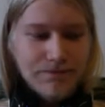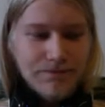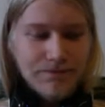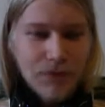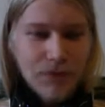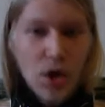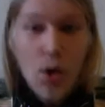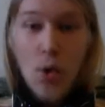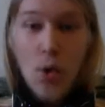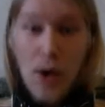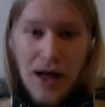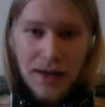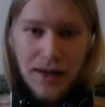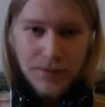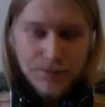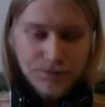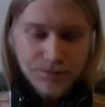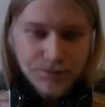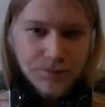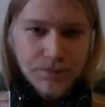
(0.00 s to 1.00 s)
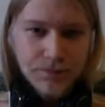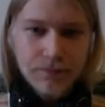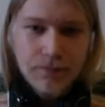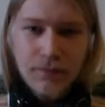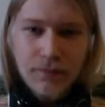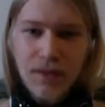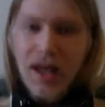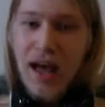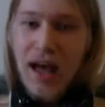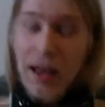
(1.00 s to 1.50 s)
Oh well.
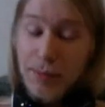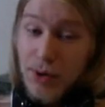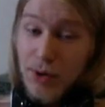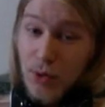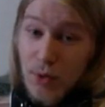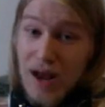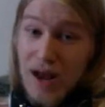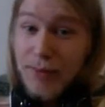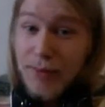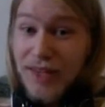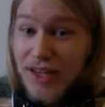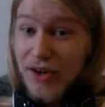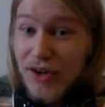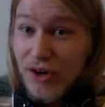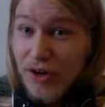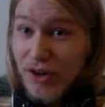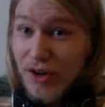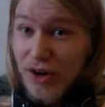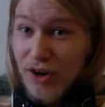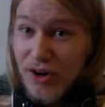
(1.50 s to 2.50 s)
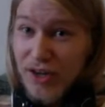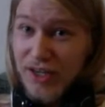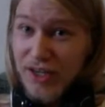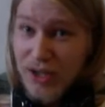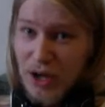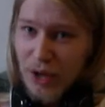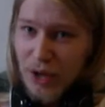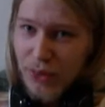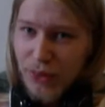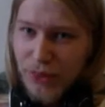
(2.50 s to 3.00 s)
I've been rambling on long
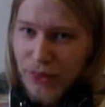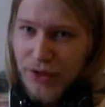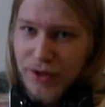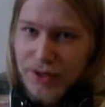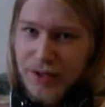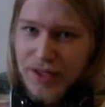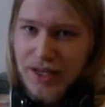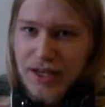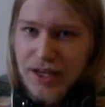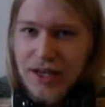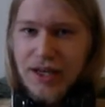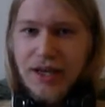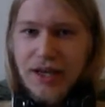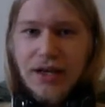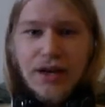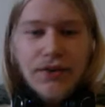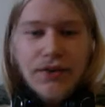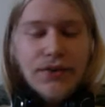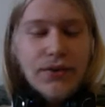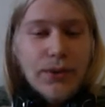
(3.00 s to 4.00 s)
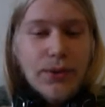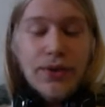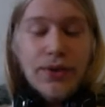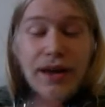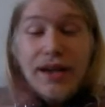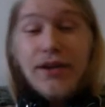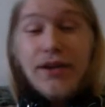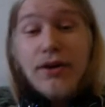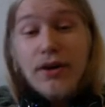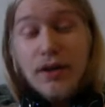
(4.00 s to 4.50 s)
enough. So
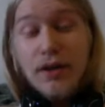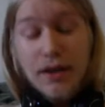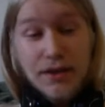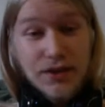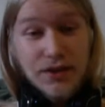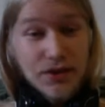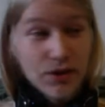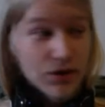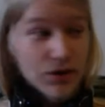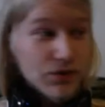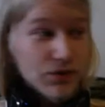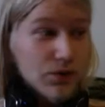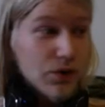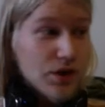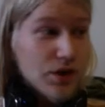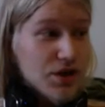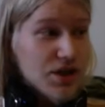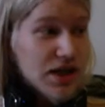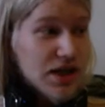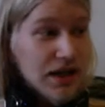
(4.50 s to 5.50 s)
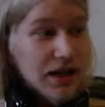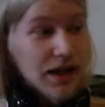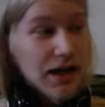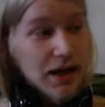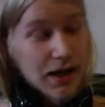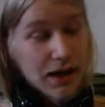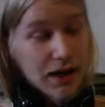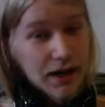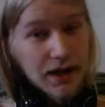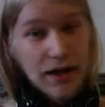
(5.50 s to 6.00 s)
thank you all guys and girls for watching.
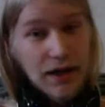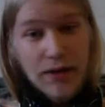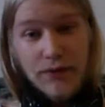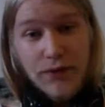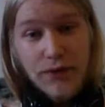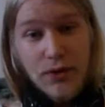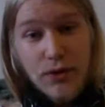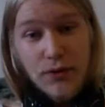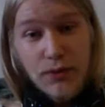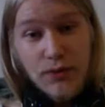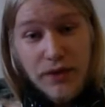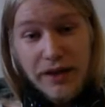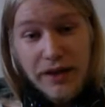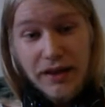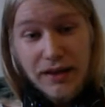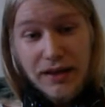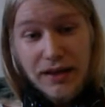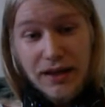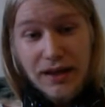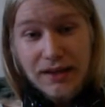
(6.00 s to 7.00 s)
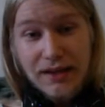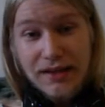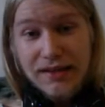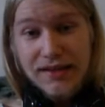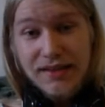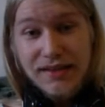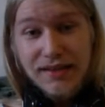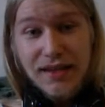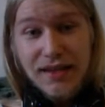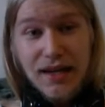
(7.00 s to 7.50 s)
If you feel like
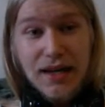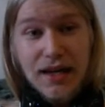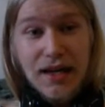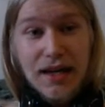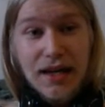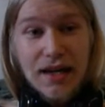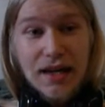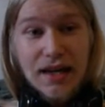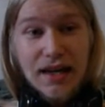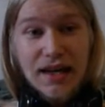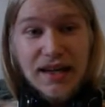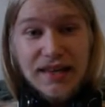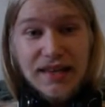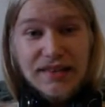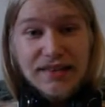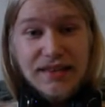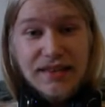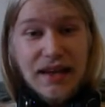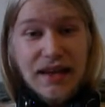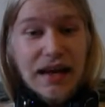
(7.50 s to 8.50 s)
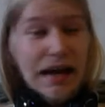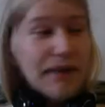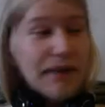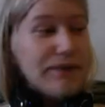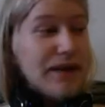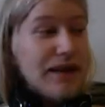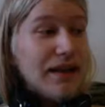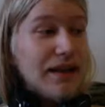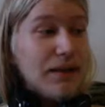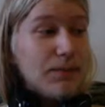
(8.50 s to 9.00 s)
this is a
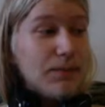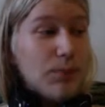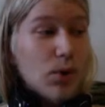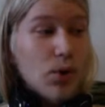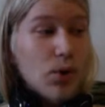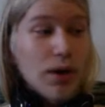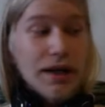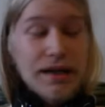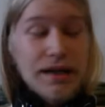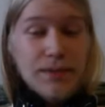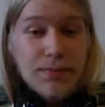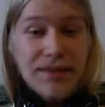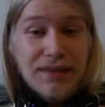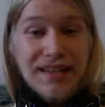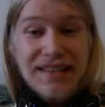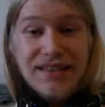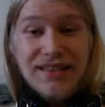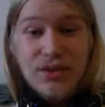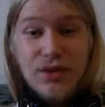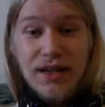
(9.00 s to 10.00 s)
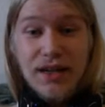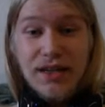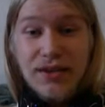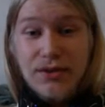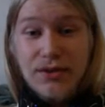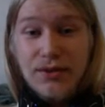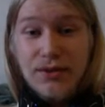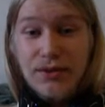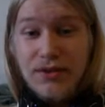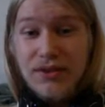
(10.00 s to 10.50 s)
valid point, please try
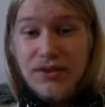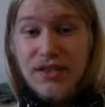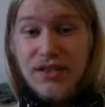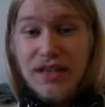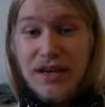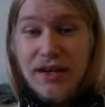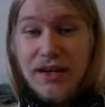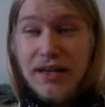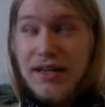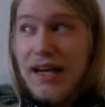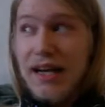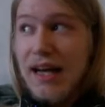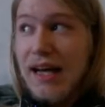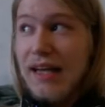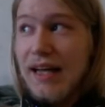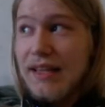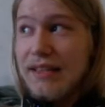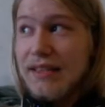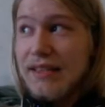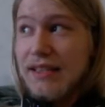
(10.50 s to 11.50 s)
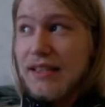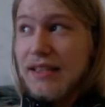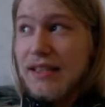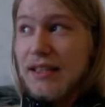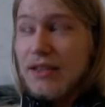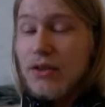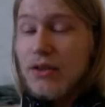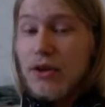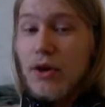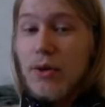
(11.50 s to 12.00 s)
to share it and,
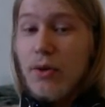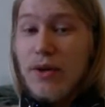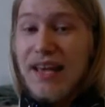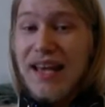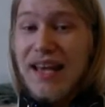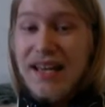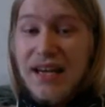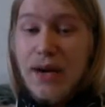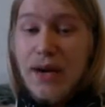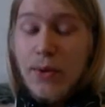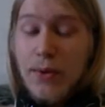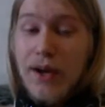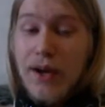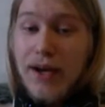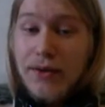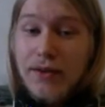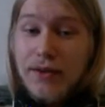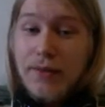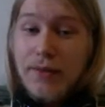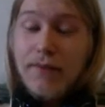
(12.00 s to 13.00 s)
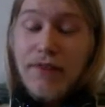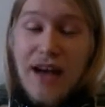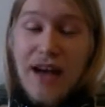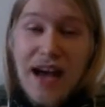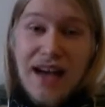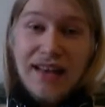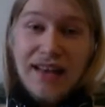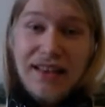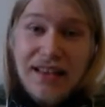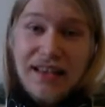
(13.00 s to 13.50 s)
get around the
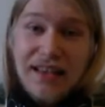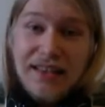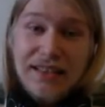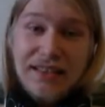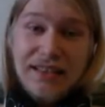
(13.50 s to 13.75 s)
fact that